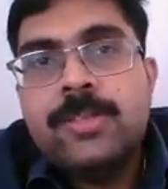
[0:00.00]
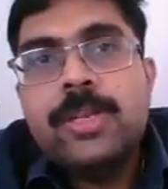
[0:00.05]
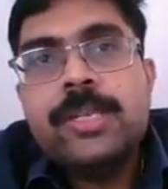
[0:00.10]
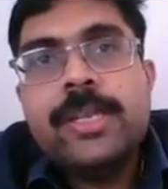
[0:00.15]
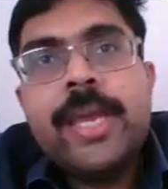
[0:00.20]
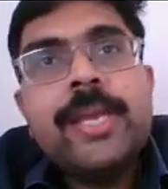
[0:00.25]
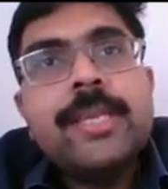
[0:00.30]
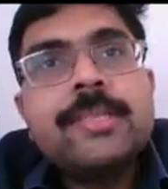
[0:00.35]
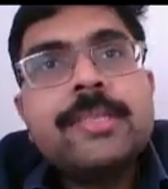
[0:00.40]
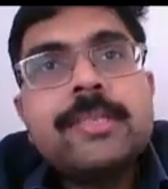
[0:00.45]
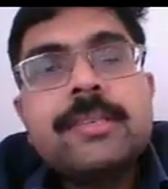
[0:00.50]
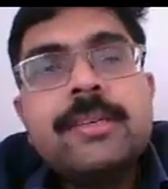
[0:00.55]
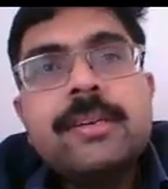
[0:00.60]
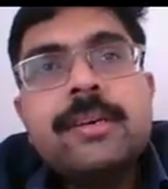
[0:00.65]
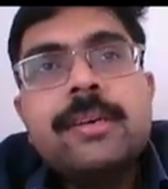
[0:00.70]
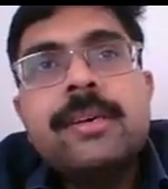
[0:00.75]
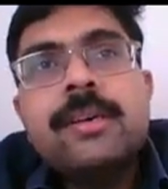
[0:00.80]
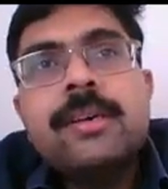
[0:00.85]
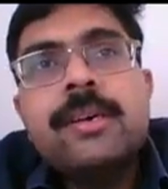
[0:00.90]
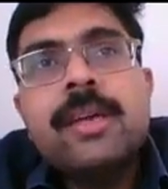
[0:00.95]
So it
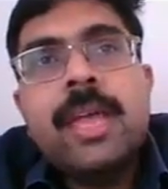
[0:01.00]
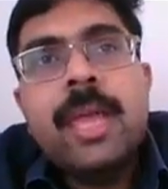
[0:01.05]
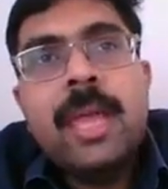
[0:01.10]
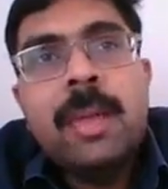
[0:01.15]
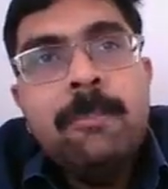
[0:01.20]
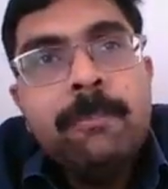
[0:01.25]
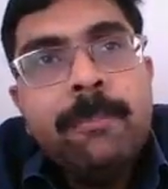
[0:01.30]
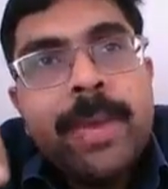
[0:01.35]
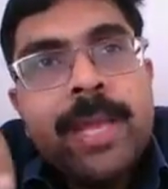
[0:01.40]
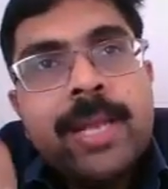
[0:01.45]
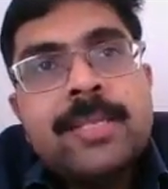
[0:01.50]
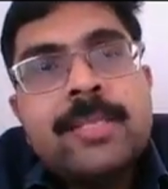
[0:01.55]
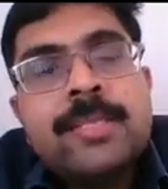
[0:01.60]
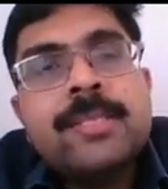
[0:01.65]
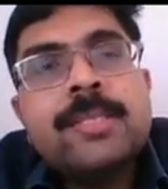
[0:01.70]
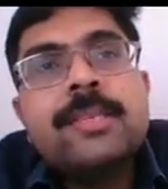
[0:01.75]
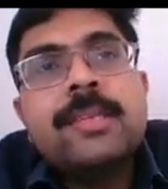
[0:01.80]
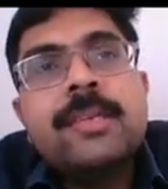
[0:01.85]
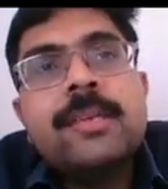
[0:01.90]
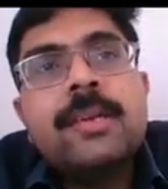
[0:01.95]
takes
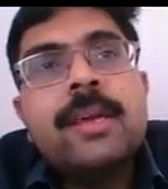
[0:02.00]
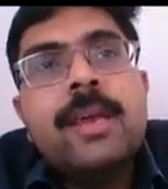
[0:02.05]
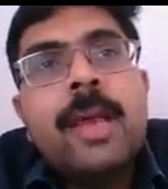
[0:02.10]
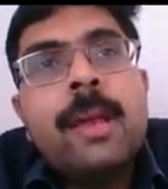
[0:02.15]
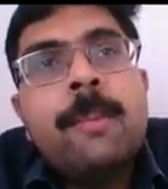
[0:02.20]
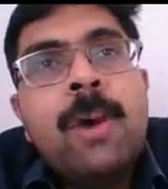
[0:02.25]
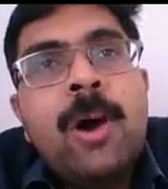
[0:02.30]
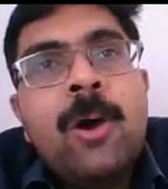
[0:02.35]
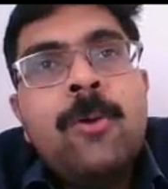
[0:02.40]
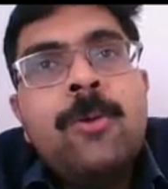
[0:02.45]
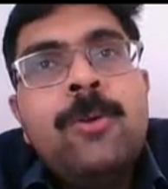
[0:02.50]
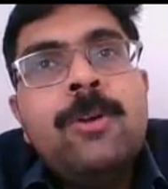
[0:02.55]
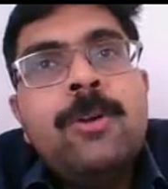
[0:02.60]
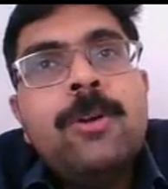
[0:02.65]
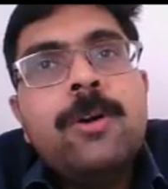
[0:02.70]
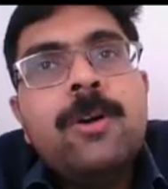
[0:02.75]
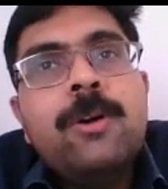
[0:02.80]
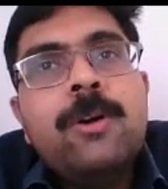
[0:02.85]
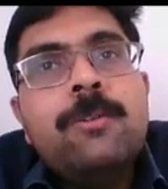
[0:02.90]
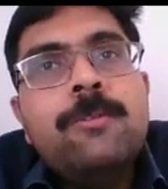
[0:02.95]
immense
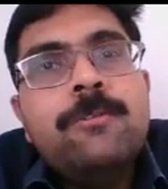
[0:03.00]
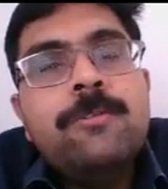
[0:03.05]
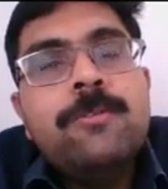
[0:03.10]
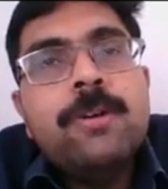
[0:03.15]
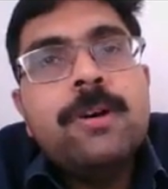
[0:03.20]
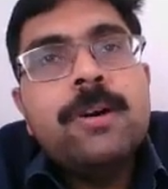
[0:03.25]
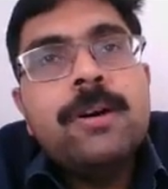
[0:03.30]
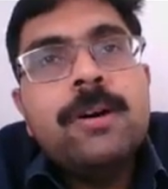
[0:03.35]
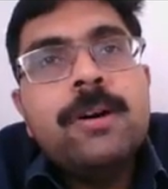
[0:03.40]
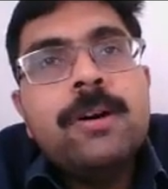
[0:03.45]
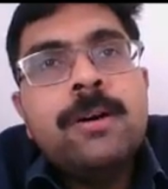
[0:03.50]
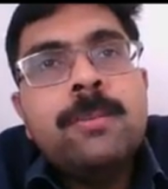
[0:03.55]
amount of